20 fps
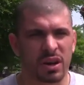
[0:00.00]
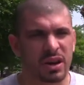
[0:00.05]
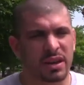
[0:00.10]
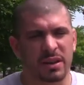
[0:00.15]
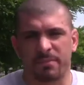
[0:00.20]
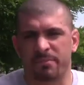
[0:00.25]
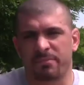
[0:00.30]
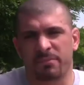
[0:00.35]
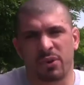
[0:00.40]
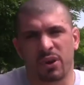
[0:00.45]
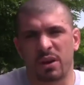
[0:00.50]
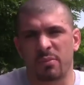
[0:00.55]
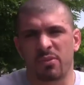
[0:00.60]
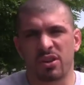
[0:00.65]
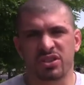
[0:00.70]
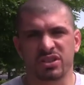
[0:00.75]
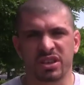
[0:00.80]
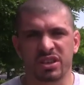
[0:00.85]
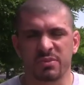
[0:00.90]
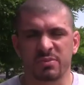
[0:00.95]
it pretty
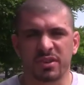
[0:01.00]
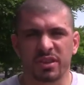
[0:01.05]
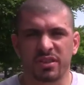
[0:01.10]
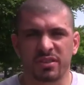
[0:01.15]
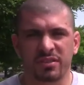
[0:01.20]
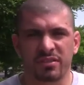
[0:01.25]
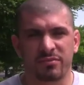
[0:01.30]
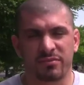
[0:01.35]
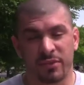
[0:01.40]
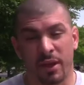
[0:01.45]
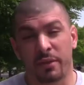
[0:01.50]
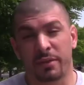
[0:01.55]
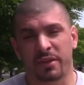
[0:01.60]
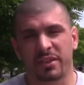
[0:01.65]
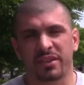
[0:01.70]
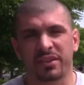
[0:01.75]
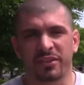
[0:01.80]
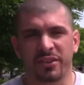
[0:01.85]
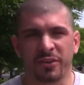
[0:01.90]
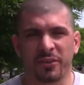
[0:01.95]
much gives me
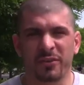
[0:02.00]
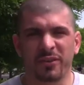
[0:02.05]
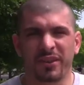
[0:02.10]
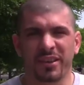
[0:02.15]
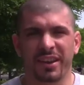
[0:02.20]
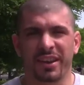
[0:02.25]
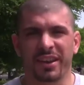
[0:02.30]
nothing to do